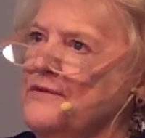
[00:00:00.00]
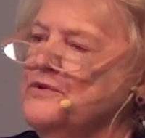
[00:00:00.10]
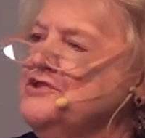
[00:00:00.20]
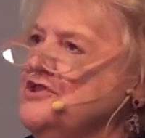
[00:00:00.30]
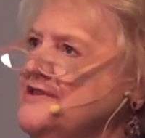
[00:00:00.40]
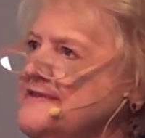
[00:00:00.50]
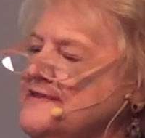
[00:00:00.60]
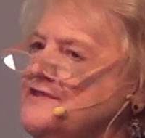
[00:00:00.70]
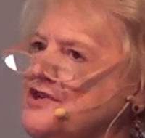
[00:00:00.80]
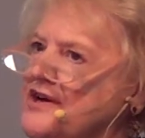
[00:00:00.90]
When
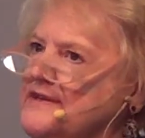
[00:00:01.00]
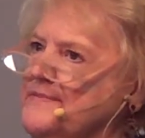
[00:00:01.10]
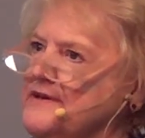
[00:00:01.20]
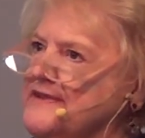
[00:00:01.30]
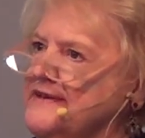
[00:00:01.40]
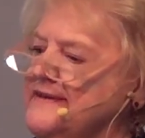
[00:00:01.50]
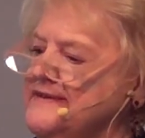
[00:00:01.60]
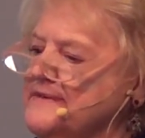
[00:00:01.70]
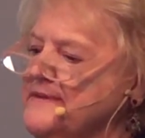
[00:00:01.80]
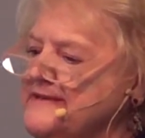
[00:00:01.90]
Jesus taught about the
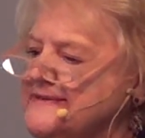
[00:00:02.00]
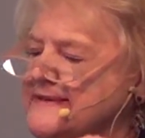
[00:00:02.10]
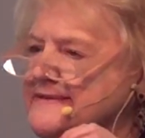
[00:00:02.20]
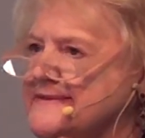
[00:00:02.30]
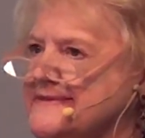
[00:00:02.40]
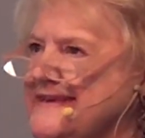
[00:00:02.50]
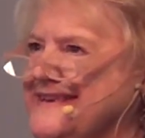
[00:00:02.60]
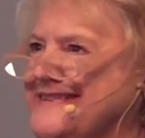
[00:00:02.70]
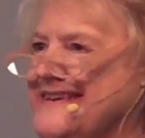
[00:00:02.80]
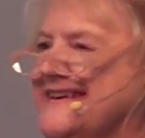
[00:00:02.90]
kingdom, he said,
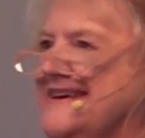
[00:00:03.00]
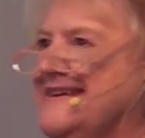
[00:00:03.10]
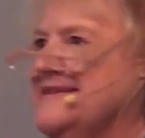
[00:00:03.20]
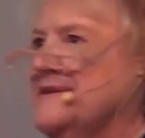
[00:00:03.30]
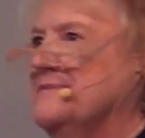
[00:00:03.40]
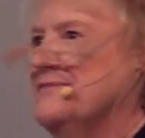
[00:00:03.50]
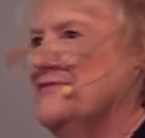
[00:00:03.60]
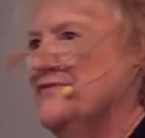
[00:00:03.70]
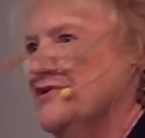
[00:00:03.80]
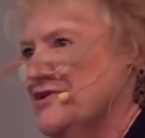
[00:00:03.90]
seek the kingdom
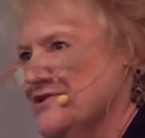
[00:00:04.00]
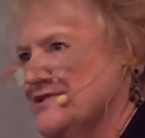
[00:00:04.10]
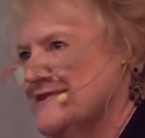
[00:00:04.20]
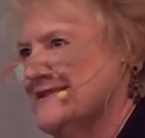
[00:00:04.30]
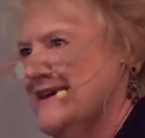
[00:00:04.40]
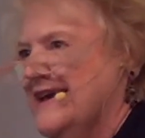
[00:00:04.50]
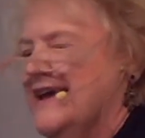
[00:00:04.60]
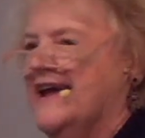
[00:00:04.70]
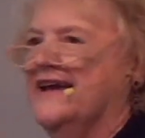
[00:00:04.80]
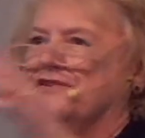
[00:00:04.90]
first,
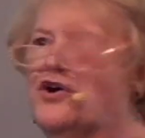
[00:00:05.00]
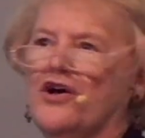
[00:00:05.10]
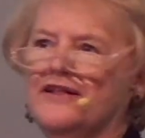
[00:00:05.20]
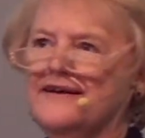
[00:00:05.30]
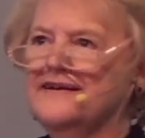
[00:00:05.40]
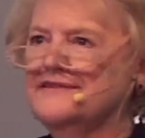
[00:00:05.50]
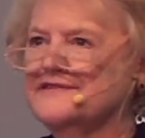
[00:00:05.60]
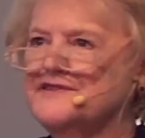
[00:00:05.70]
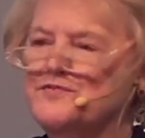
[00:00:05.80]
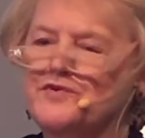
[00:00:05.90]
and all
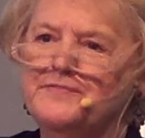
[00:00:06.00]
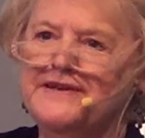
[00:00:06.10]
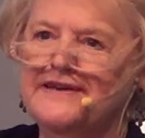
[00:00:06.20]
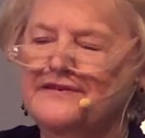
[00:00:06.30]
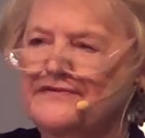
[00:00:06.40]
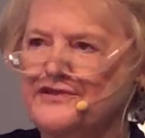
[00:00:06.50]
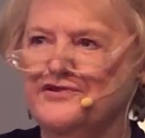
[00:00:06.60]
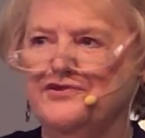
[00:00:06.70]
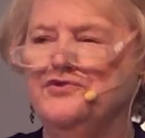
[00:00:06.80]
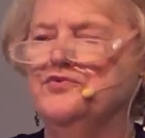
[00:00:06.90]
else will be given
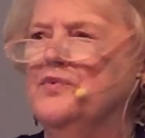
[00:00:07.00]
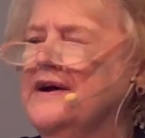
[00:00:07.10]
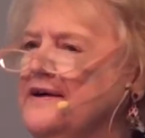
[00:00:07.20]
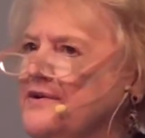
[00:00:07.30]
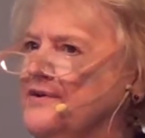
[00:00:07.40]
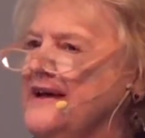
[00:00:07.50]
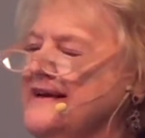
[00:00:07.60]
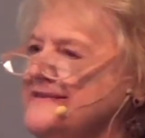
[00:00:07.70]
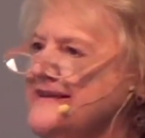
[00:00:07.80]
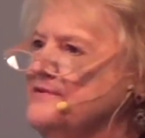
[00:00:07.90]
to you. Wow,
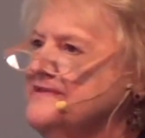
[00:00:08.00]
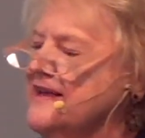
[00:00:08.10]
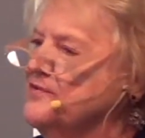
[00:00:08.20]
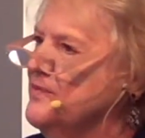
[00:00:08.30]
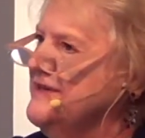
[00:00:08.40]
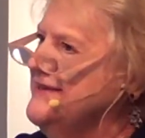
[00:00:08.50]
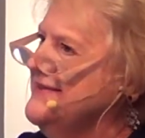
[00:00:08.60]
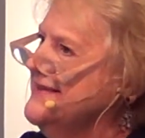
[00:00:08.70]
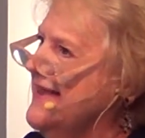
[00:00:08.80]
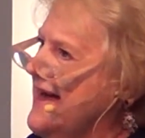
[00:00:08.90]
sounds like winning
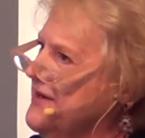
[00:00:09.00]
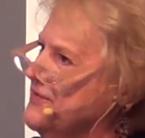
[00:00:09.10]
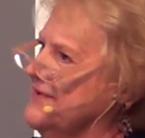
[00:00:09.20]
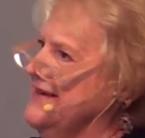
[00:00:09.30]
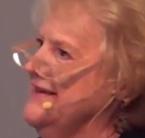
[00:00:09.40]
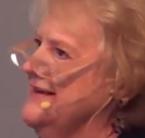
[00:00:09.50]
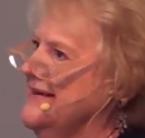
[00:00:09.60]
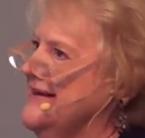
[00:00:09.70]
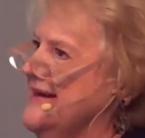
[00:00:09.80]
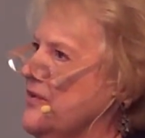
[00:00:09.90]
the lottery.
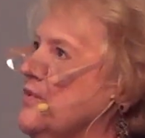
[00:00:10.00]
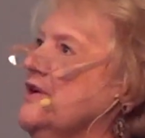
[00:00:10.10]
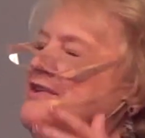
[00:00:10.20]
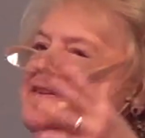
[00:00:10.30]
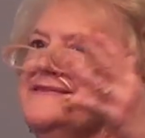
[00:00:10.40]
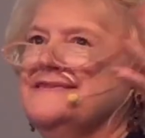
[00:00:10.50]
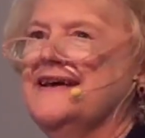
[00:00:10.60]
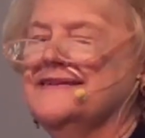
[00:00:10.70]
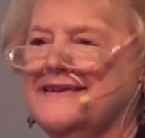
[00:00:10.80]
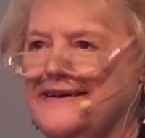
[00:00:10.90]
Where is
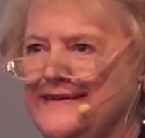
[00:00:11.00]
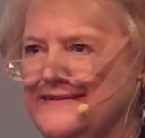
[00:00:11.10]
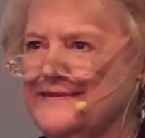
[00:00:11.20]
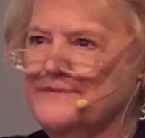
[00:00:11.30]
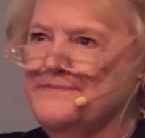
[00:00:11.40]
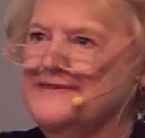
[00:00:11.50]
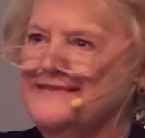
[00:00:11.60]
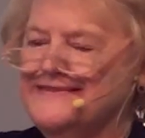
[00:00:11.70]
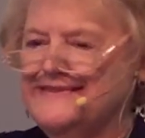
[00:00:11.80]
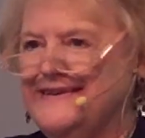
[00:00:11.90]
that kingdom to
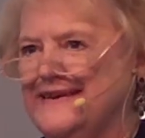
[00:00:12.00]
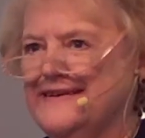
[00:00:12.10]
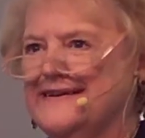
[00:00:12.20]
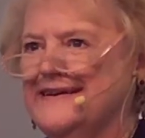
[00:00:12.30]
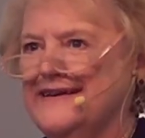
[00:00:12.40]
seek